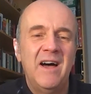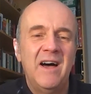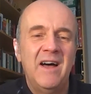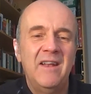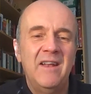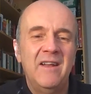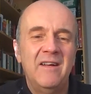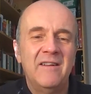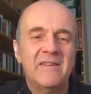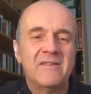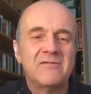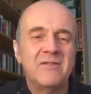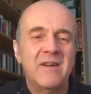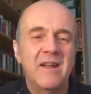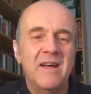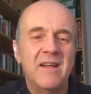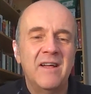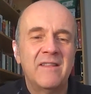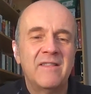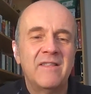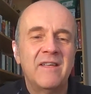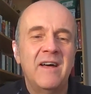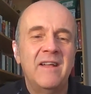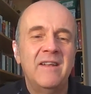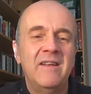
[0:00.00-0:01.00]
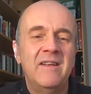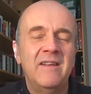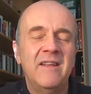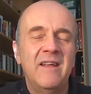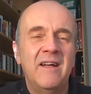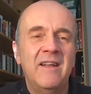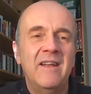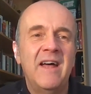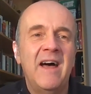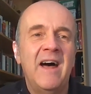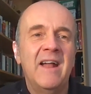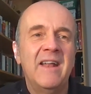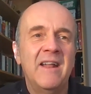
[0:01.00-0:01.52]
And Sreenath and
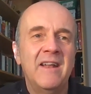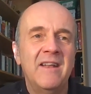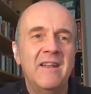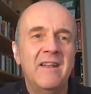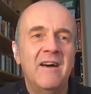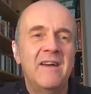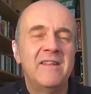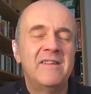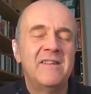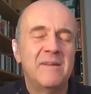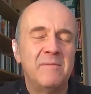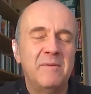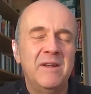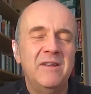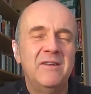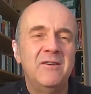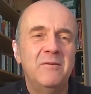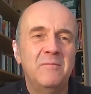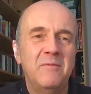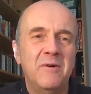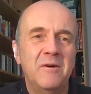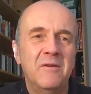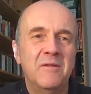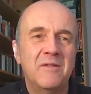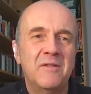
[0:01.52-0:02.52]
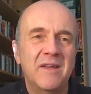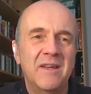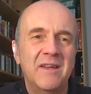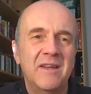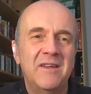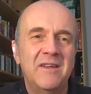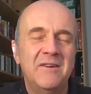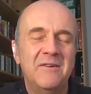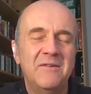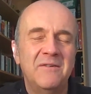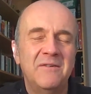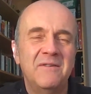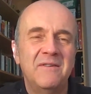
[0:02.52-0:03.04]
Anand, nice to speak to you both.
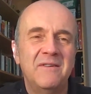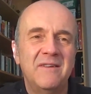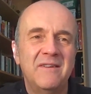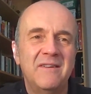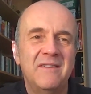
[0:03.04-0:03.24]
Thank you.